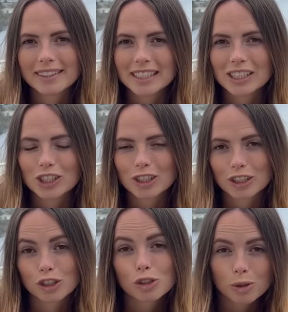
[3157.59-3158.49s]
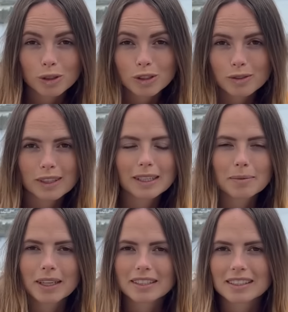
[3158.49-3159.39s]
t-shirt and shorts really
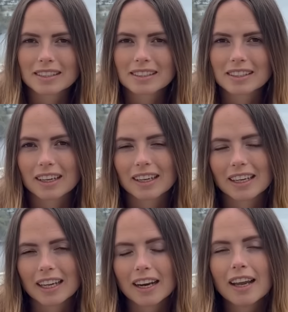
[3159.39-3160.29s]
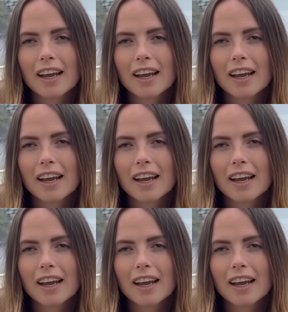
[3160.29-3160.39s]
because it's sunny and